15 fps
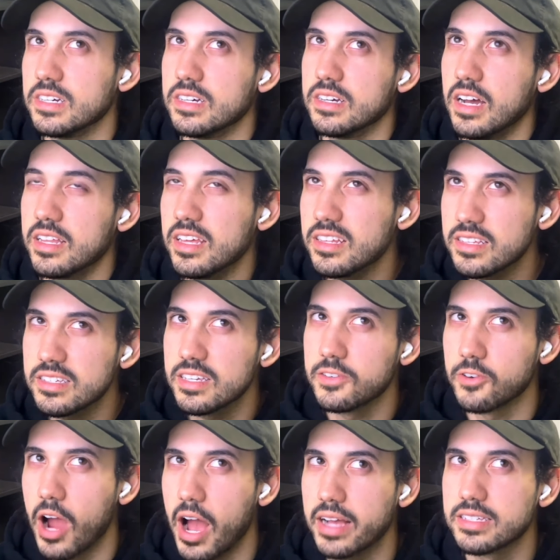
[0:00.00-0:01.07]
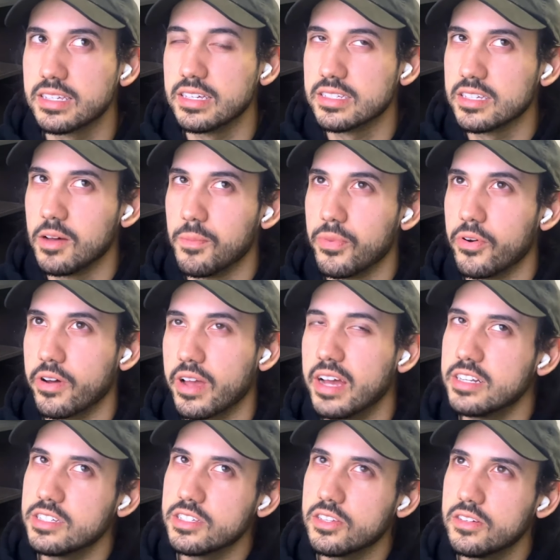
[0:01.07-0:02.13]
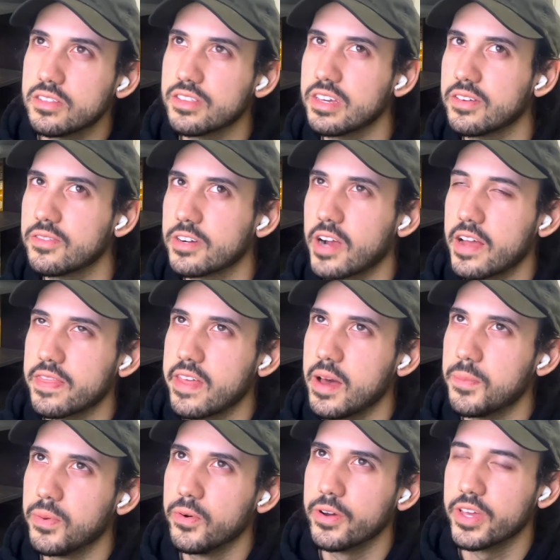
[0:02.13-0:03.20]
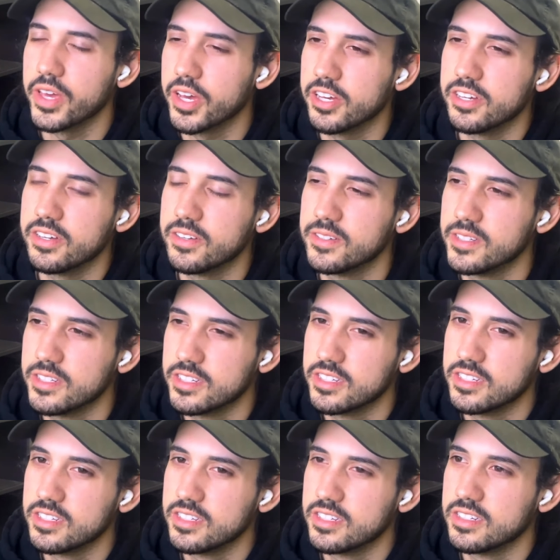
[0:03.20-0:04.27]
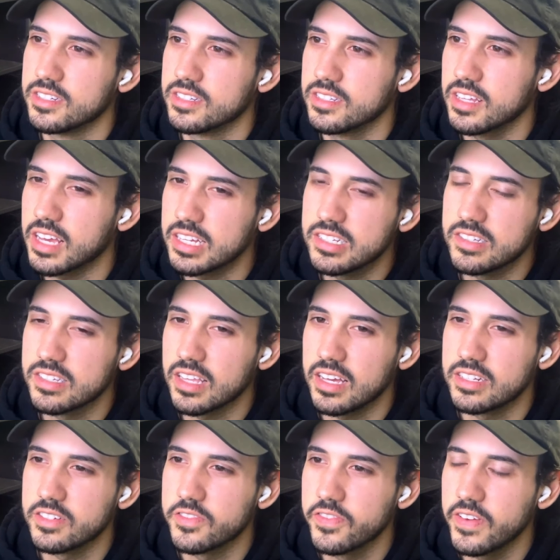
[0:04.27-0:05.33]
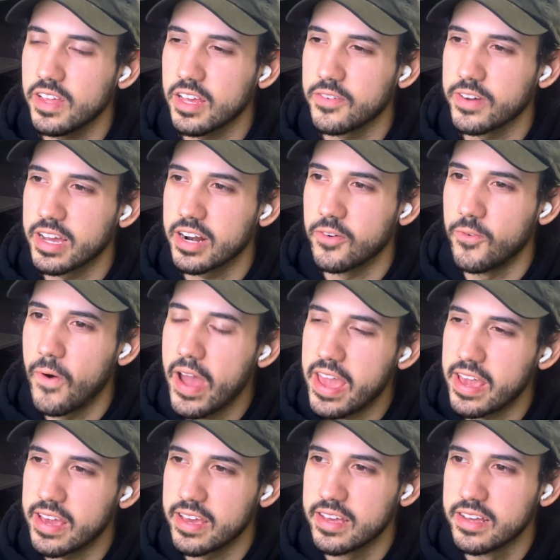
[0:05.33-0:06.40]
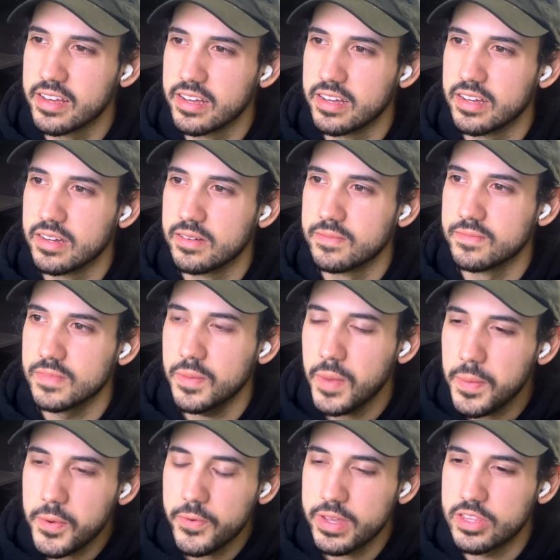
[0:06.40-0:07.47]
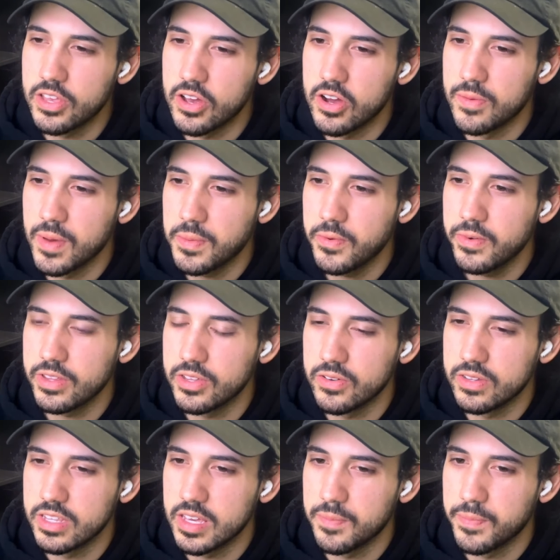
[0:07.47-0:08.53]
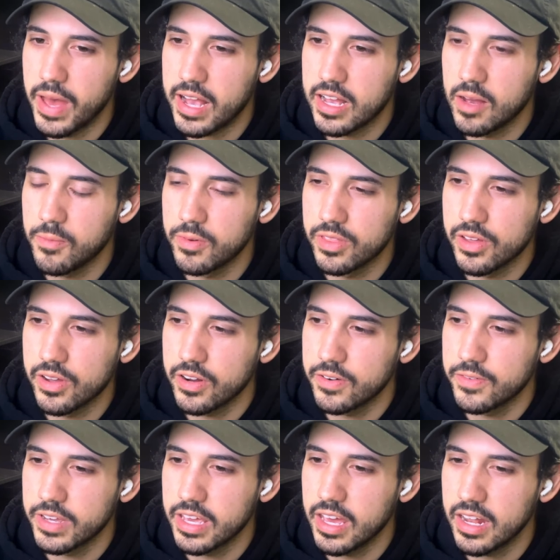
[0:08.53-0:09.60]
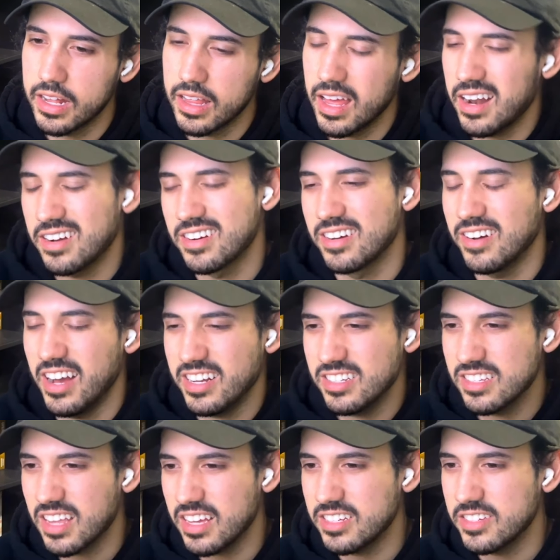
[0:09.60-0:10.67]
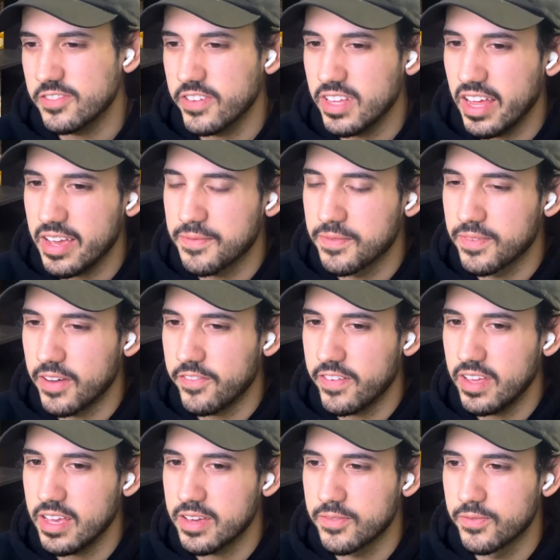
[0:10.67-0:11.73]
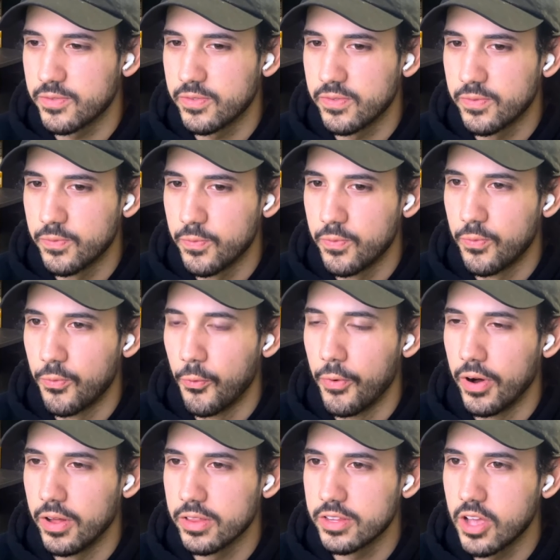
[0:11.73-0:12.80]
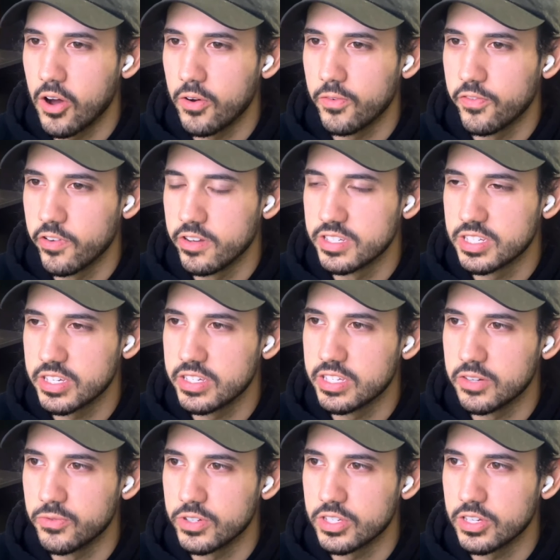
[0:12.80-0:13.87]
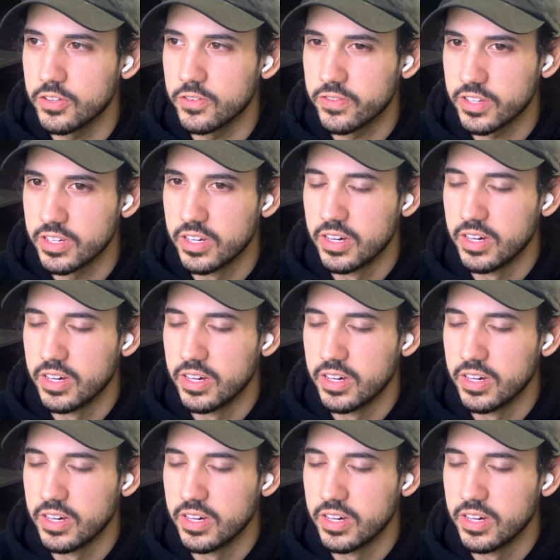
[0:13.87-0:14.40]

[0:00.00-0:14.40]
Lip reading: I'd like to see Roxy at some point. I just don't think we're at that point yet. Like, I just feel like we gotta wait. And maybe we do. Maybe we do team back up with her and we get it. I don't know. I feel like we'll go full season with Sylphie.